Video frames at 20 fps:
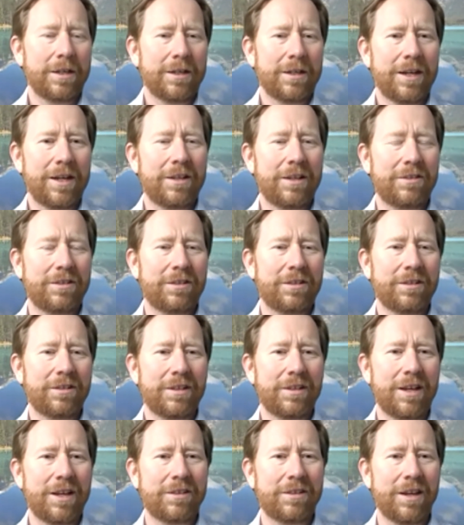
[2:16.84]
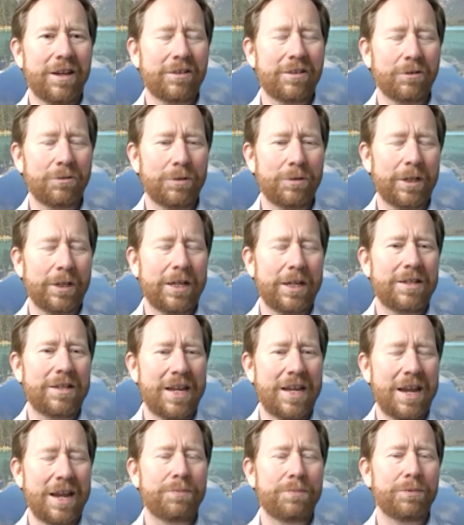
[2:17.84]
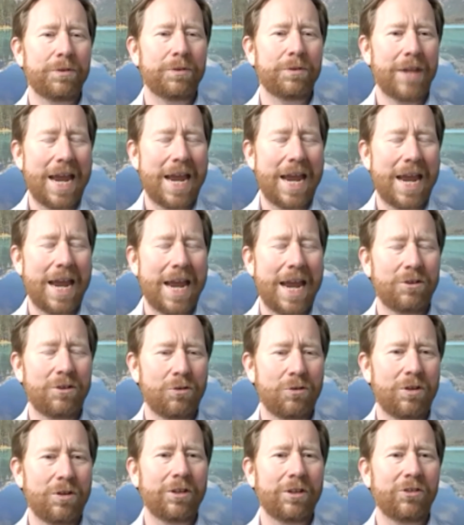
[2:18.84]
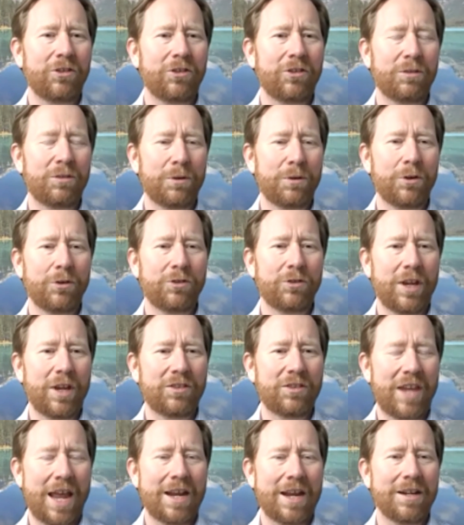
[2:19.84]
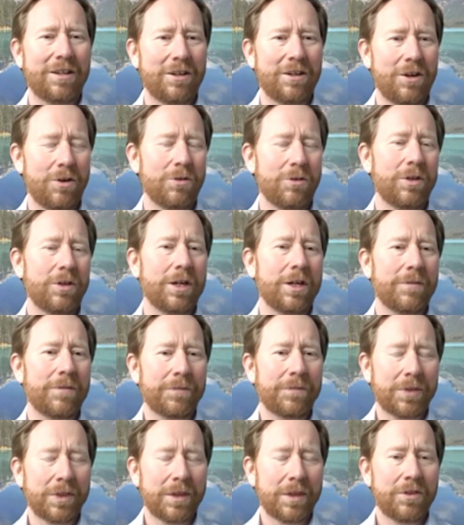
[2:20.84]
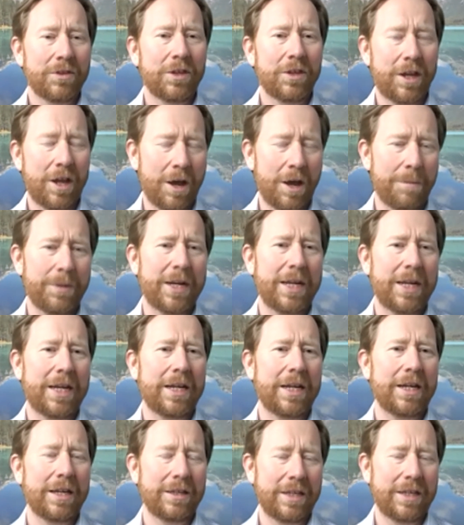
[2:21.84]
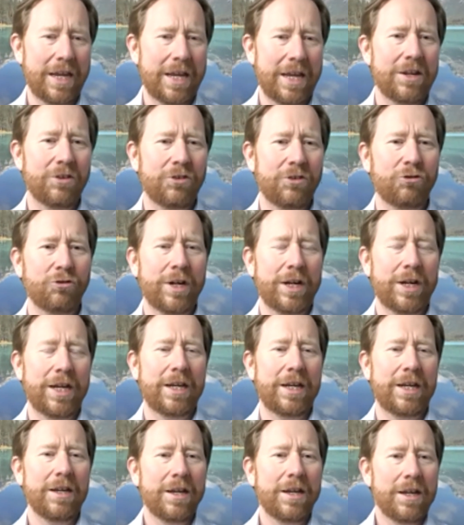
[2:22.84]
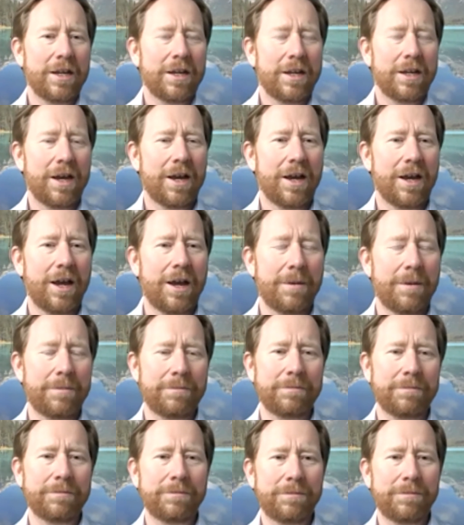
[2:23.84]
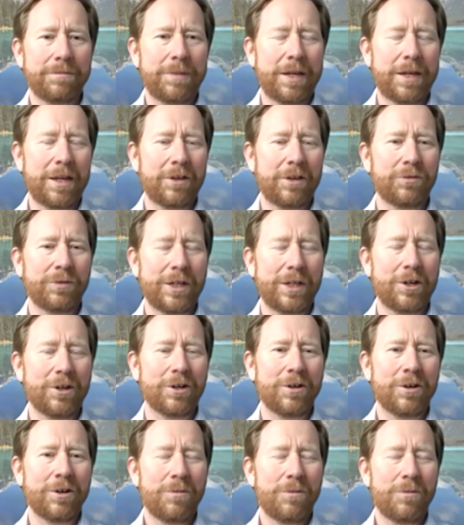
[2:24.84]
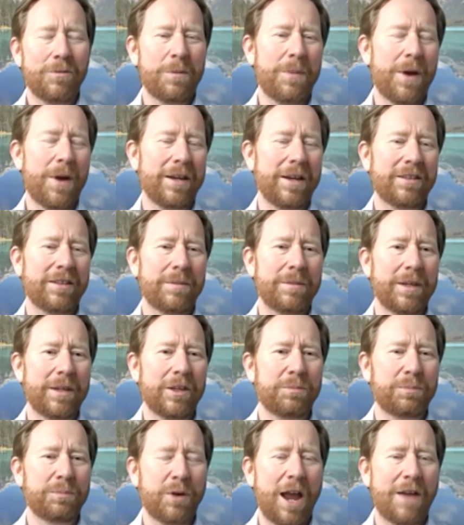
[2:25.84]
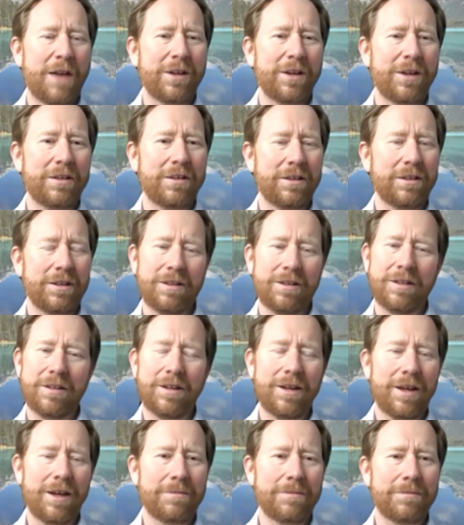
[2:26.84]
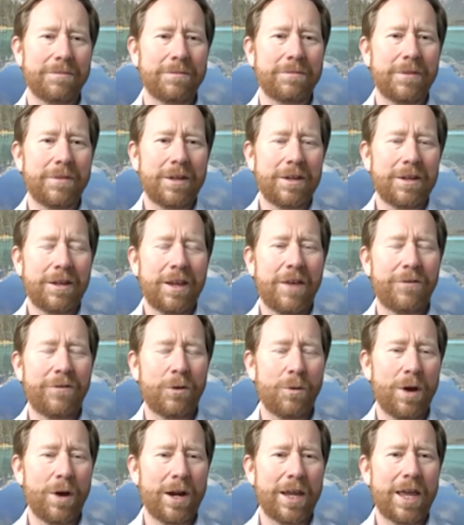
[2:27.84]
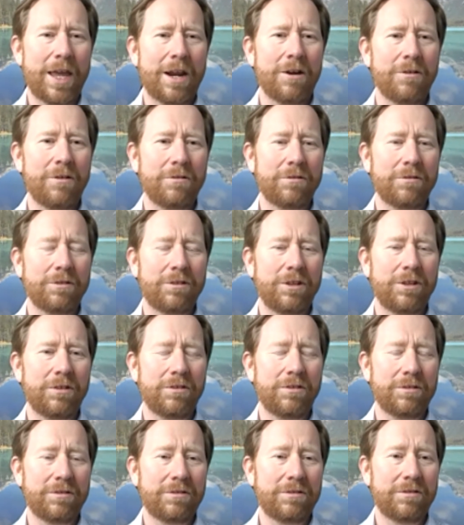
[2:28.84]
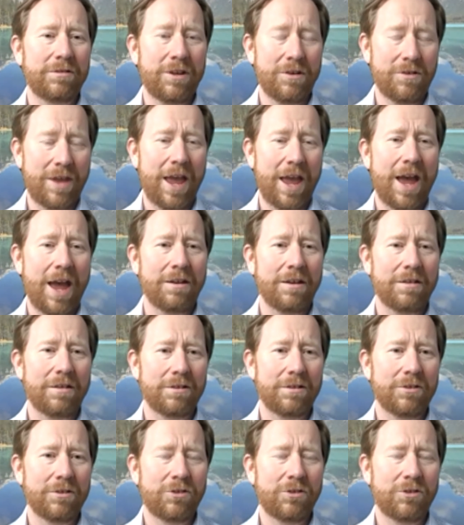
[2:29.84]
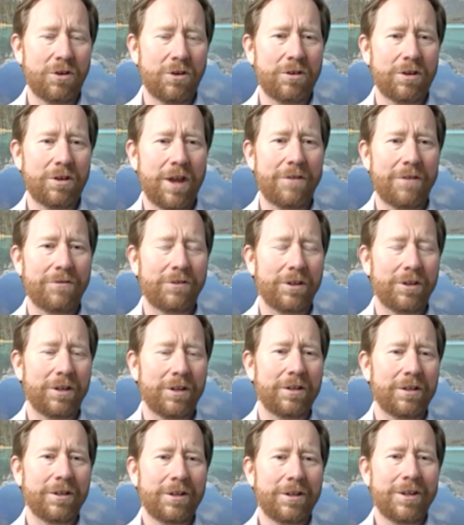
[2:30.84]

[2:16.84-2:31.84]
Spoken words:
it's a really deep, lengthy due diligence process, getting to know the company and the industry, because when you're buying something that's private, if you want to get out, you can't. So you have to